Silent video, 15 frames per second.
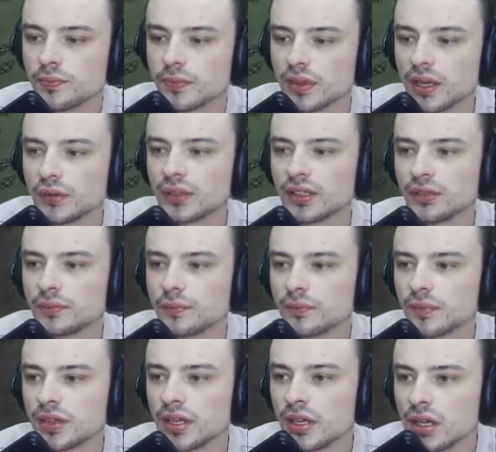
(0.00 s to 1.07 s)
Lovely.
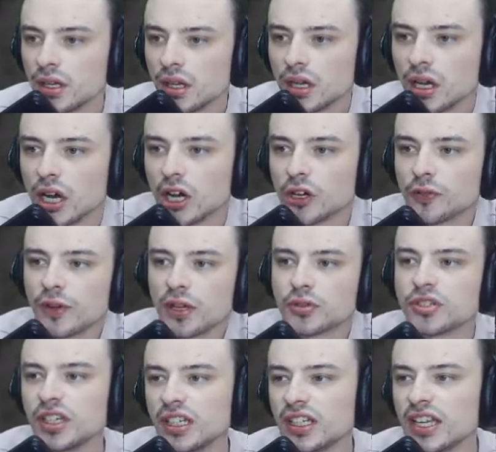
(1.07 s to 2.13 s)
Uh, your followers
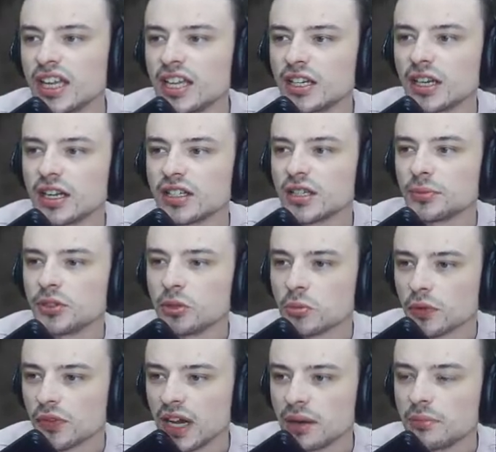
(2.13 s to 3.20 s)
need to eat, and it's up to you to
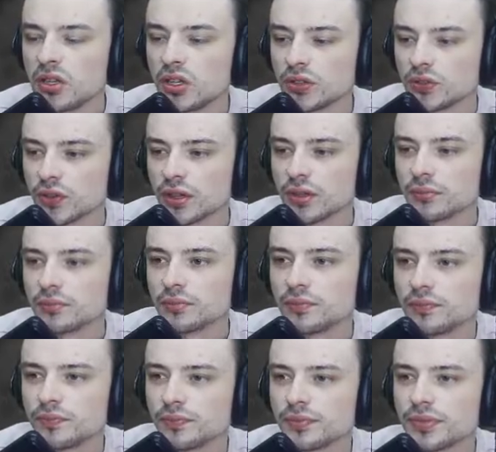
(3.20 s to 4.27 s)
provide meals for them.
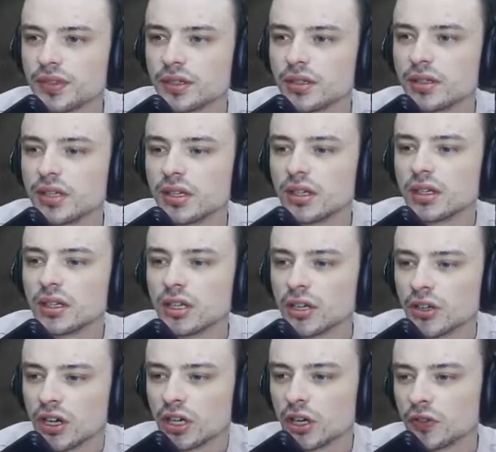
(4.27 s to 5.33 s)
Uh, the
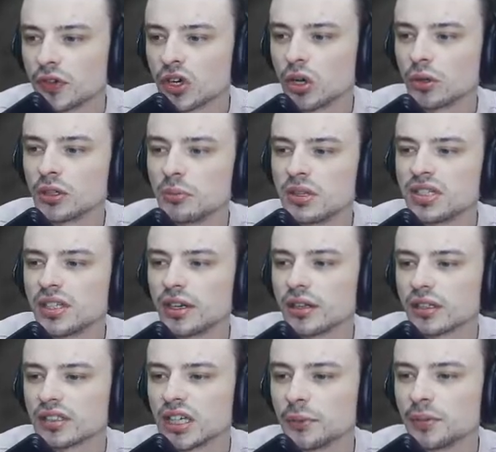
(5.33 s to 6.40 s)
hunger of your cult can be seen on the
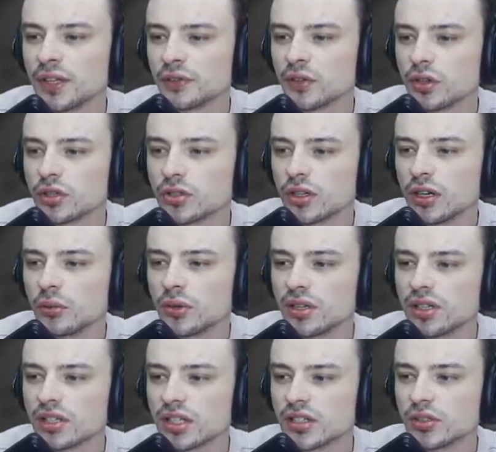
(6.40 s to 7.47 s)
top left of the screen. When
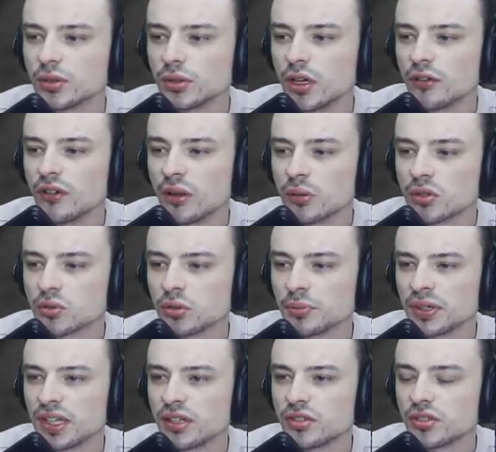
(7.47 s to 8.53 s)
this gets too low, followers will
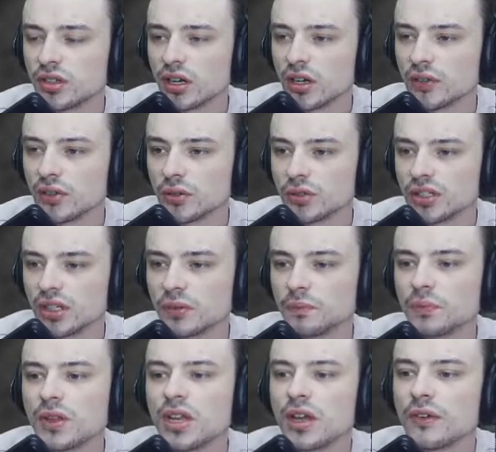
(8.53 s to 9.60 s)
begin to starve. Oh, shit.
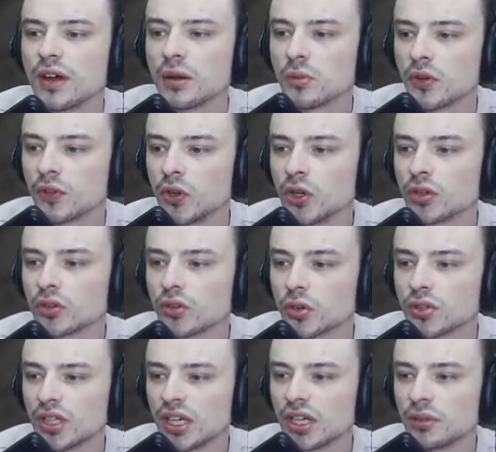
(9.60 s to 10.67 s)
Buy more food in
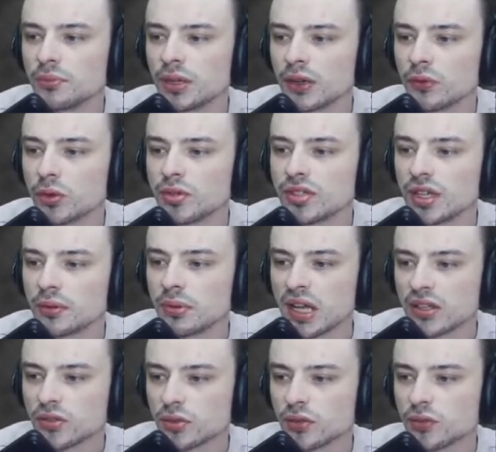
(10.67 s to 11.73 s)
Crusading and pick routes that pass
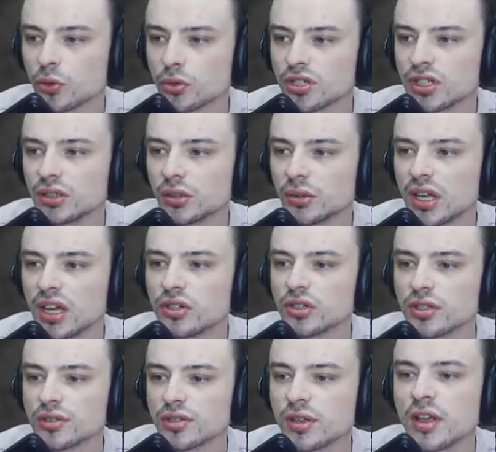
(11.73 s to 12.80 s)
through 14
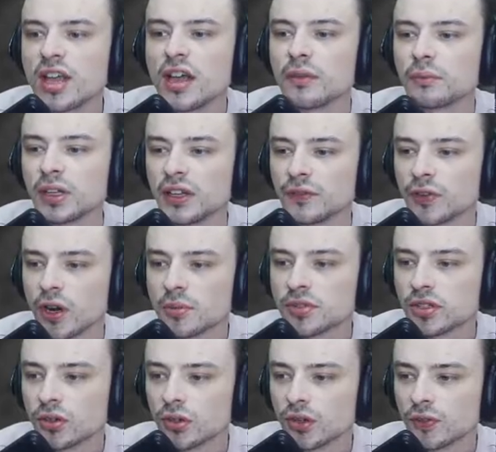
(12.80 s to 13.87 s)
locations. Plant farms to
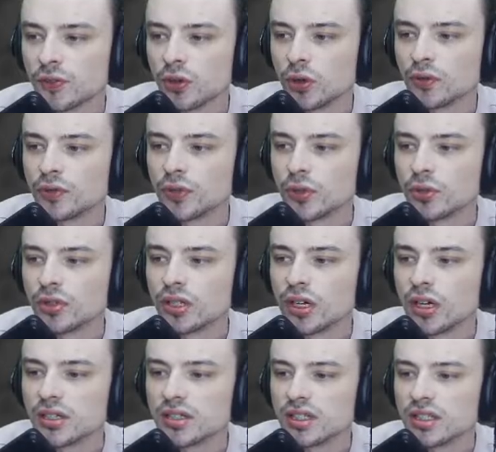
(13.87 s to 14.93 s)
grow your own food. Uh,
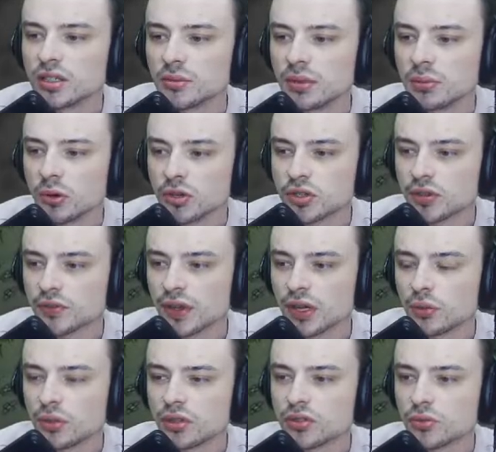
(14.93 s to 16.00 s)
seeds can be purchased or found
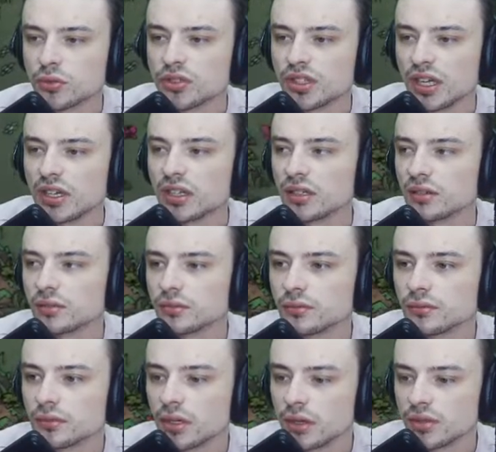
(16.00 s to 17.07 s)
whilst Crusading.
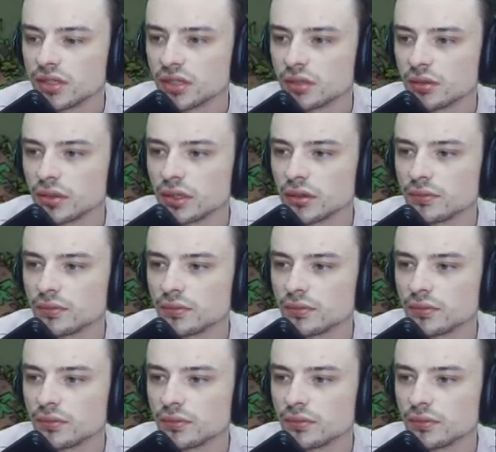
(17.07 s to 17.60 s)
Oh, shit. Okay.